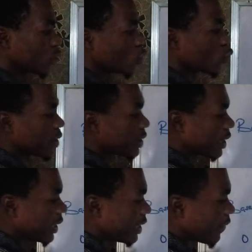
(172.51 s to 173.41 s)
So
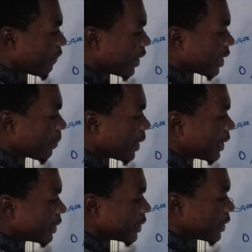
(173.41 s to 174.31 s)
23 divided
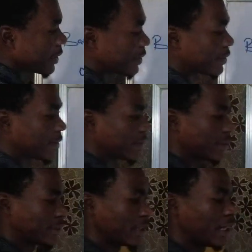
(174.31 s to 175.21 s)
by
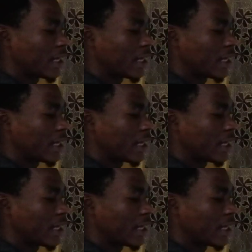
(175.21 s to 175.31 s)
16.